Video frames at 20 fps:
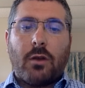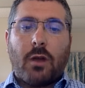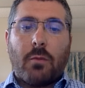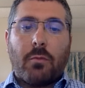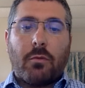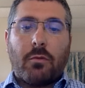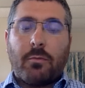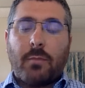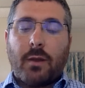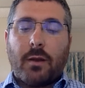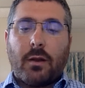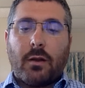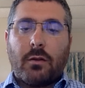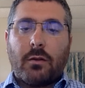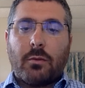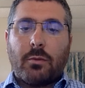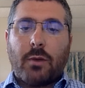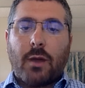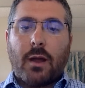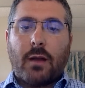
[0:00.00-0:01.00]
a number of men here
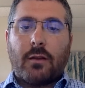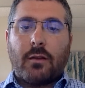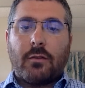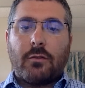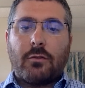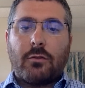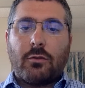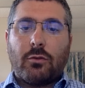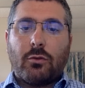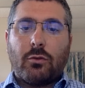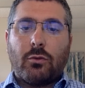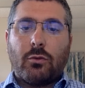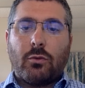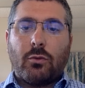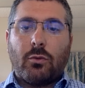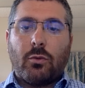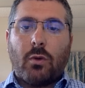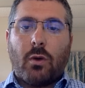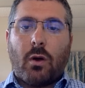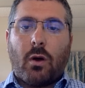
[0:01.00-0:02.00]
in the practice
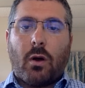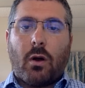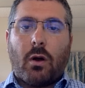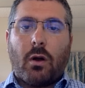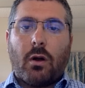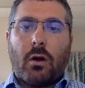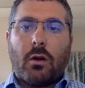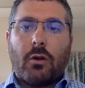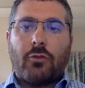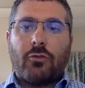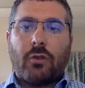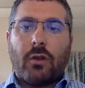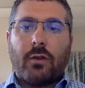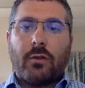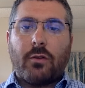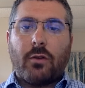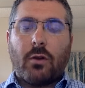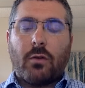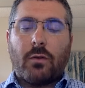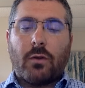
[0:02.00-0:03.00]
who are
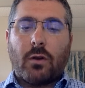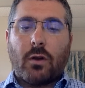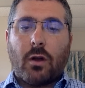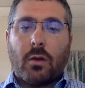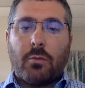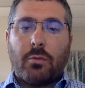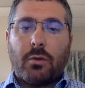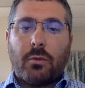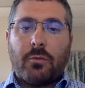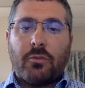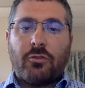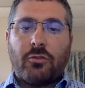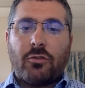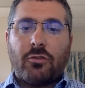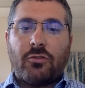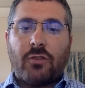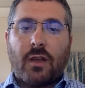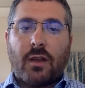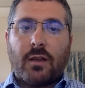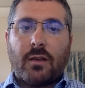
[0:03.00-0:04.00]
trying to overcome premature
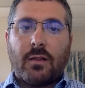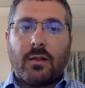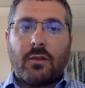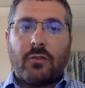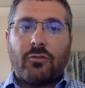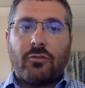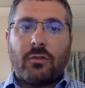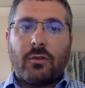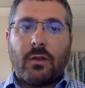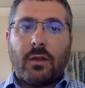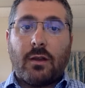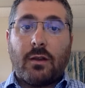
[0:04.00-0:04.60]
ejaculation.